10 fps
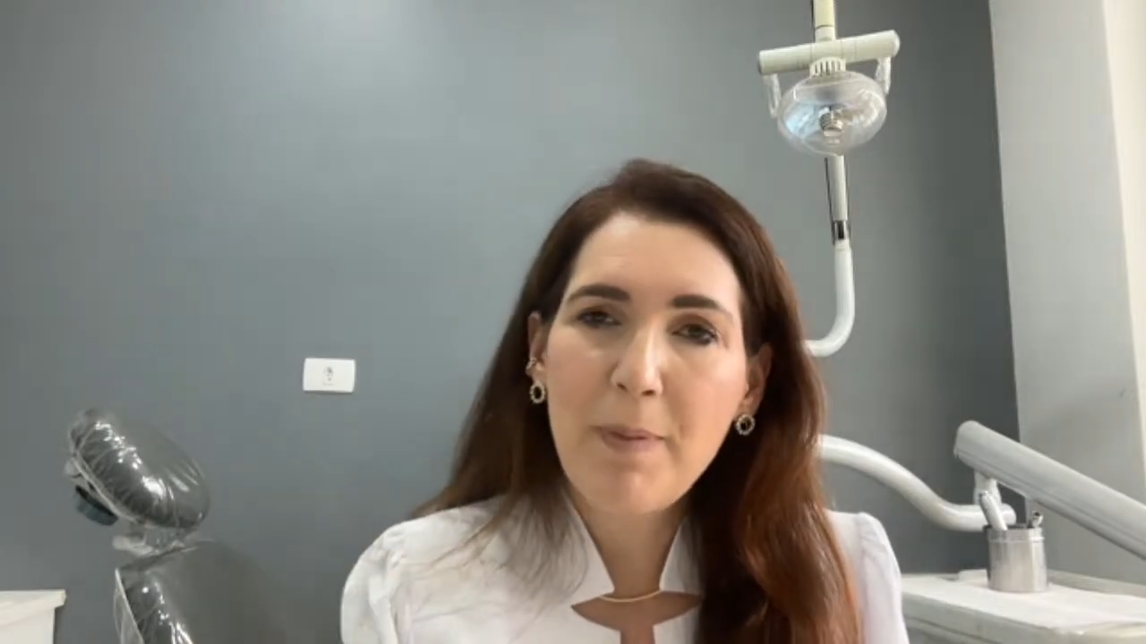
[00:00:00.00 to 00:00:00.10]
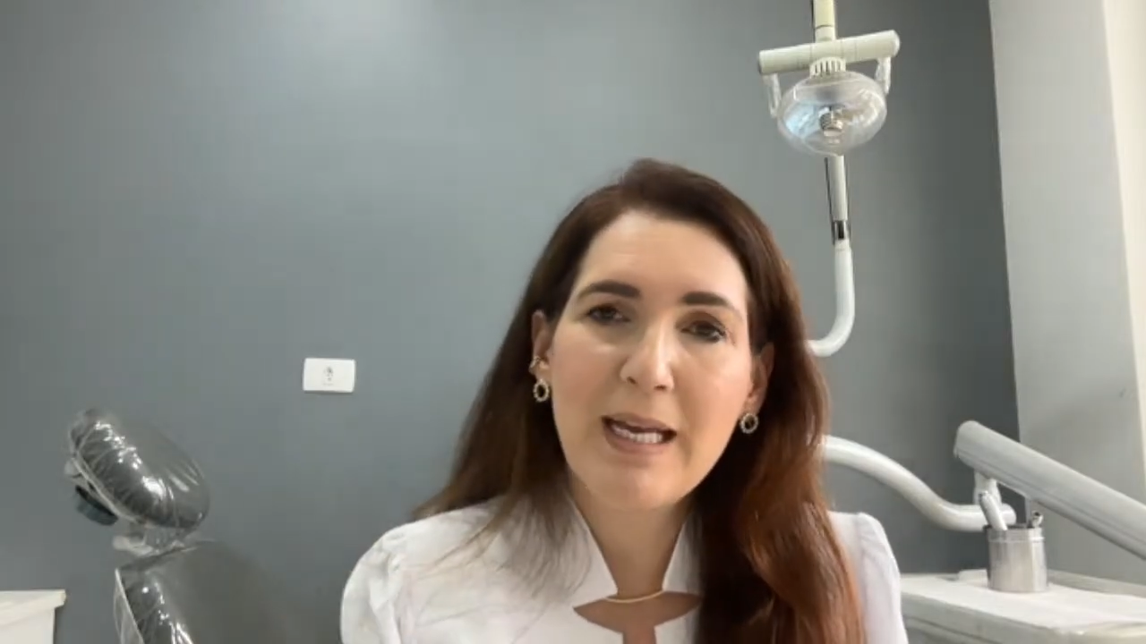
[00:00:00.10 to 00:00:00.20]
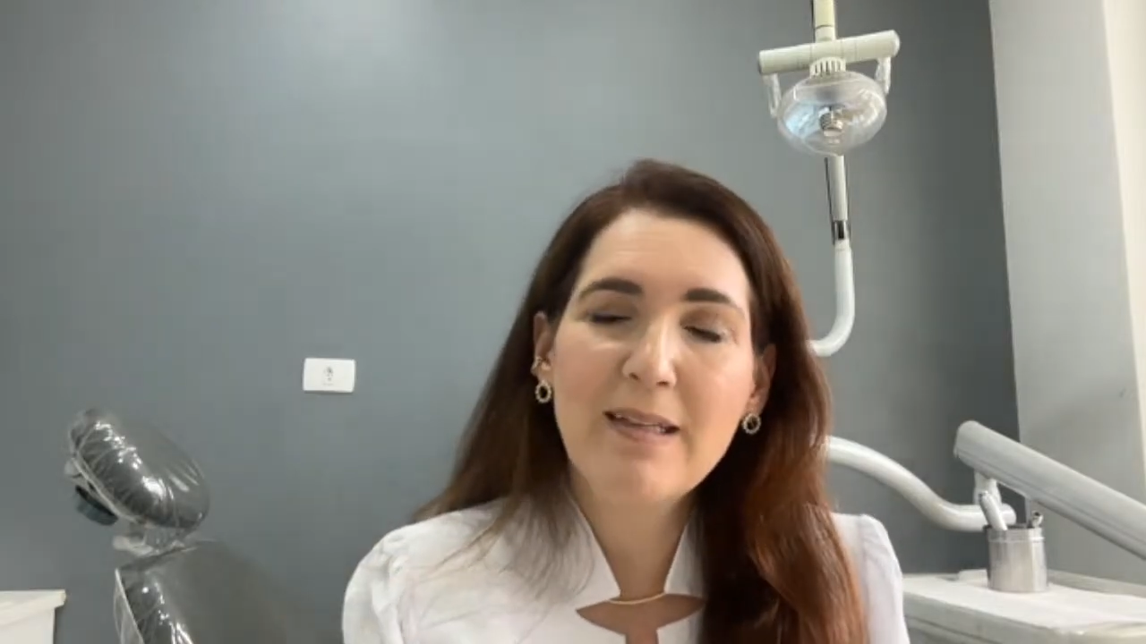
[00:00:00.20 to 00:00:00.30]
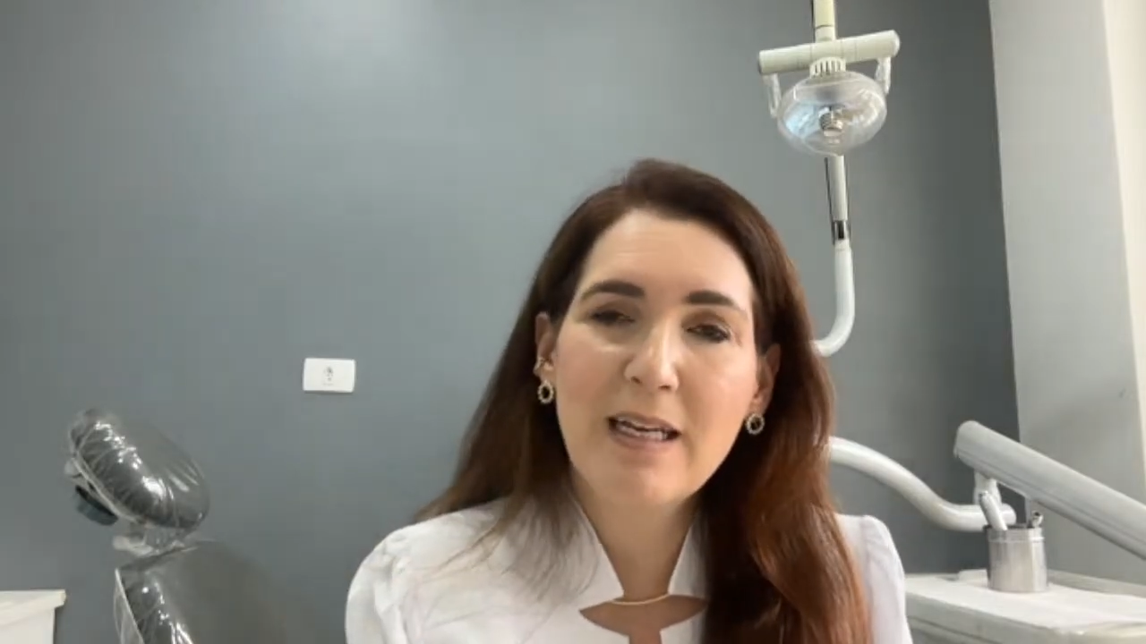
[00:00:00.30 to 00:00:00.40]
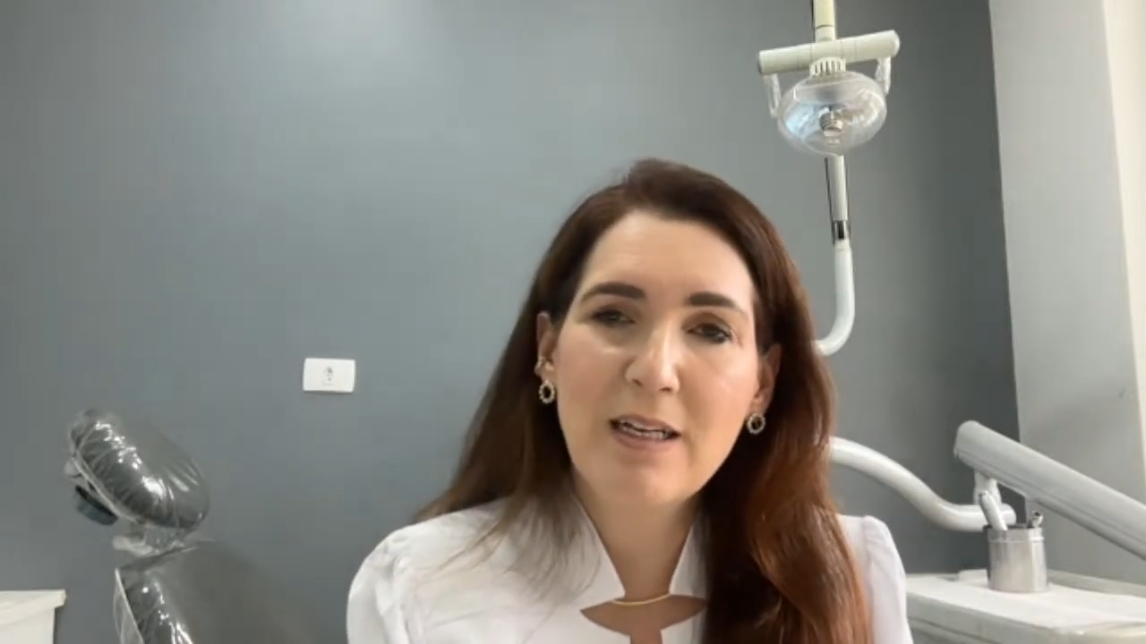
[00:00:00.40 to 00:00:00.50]

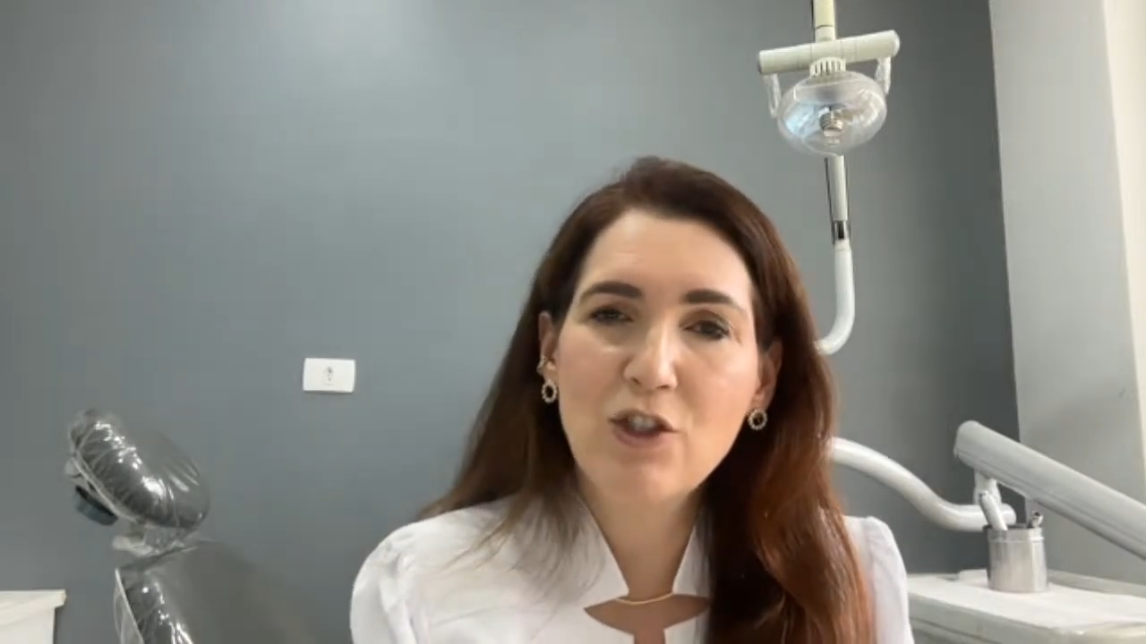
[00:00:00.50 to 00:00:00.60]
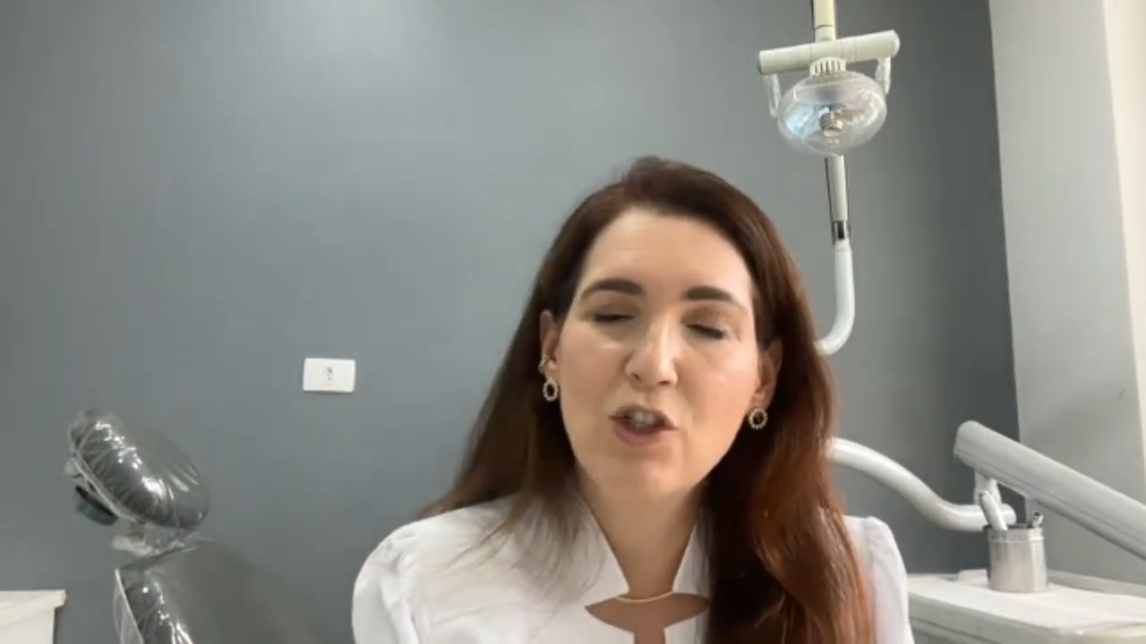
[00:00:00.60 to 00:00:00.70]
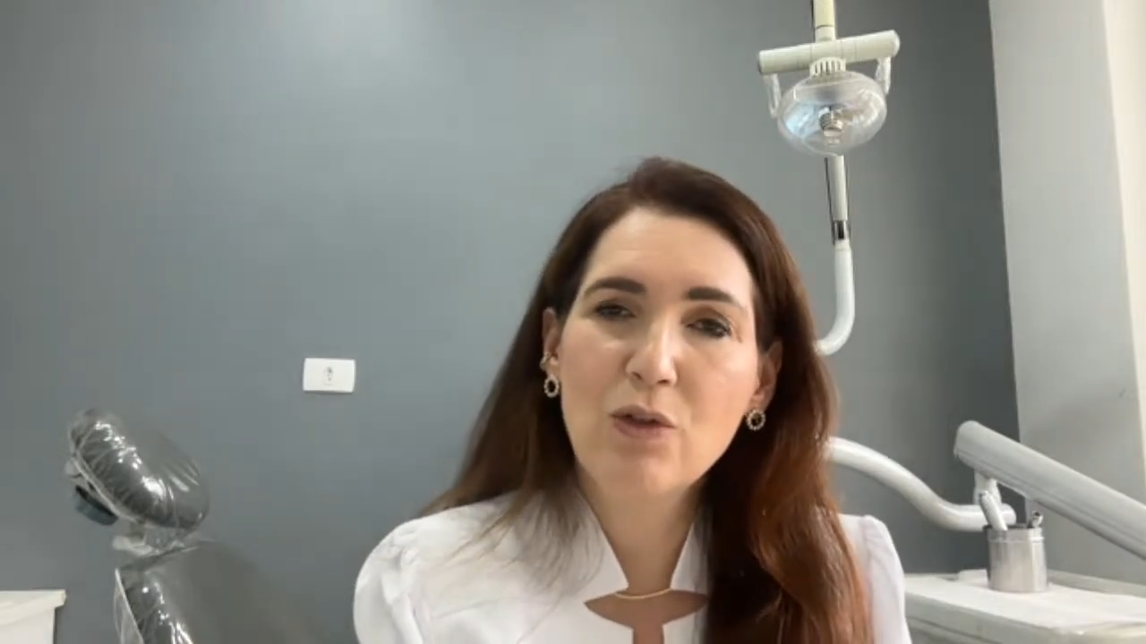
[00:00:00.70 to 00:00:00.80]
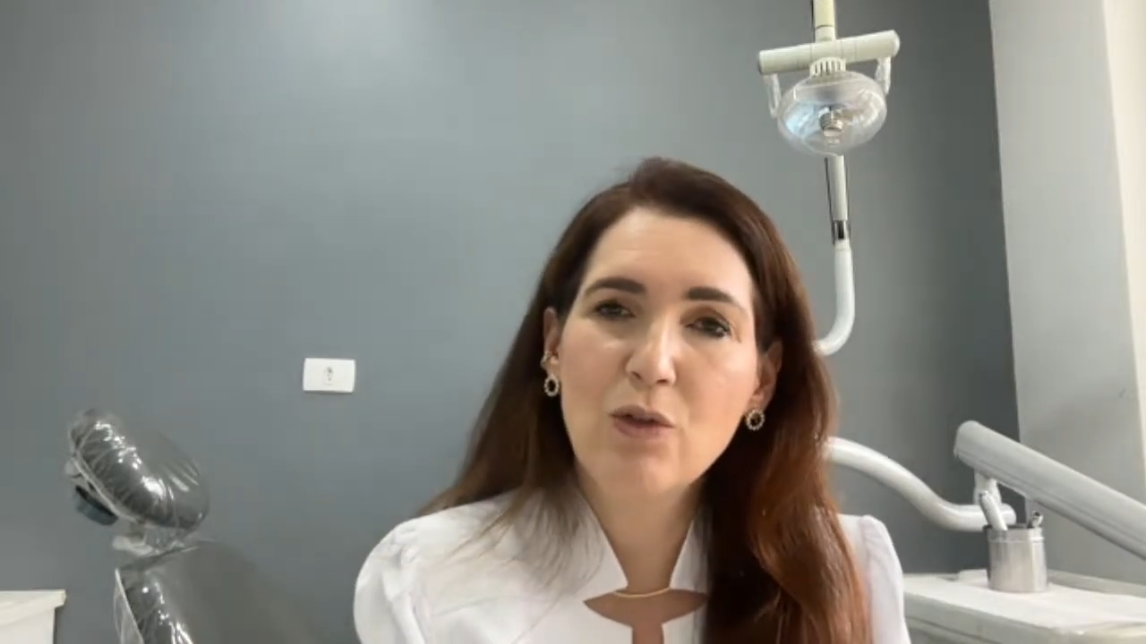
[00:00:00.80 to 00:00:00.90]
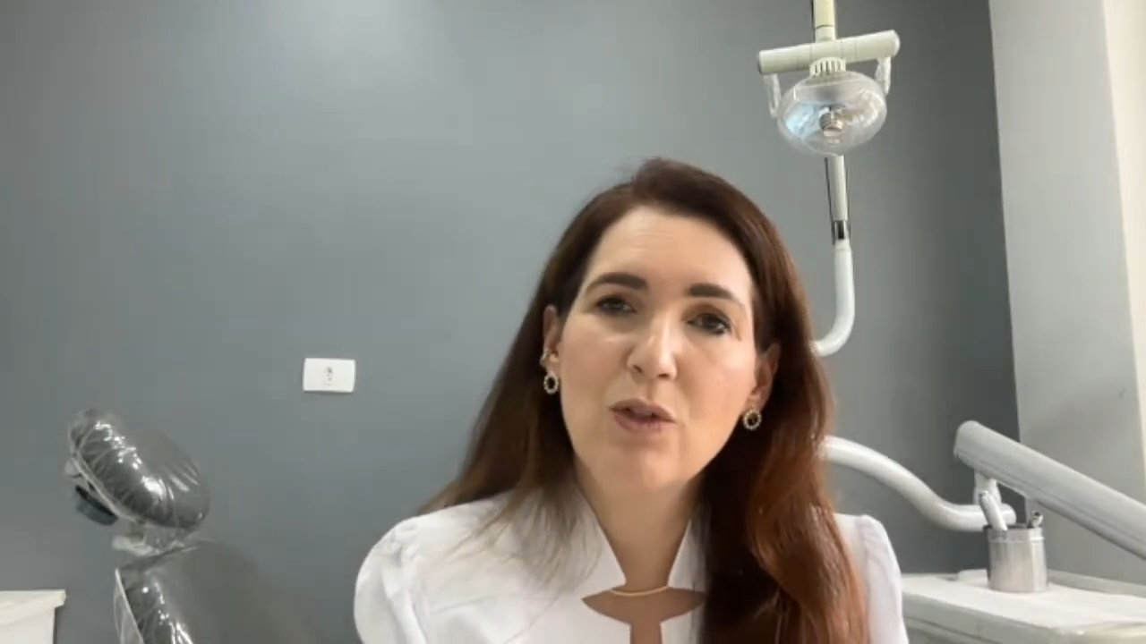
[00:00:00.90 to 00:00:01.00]
pay attention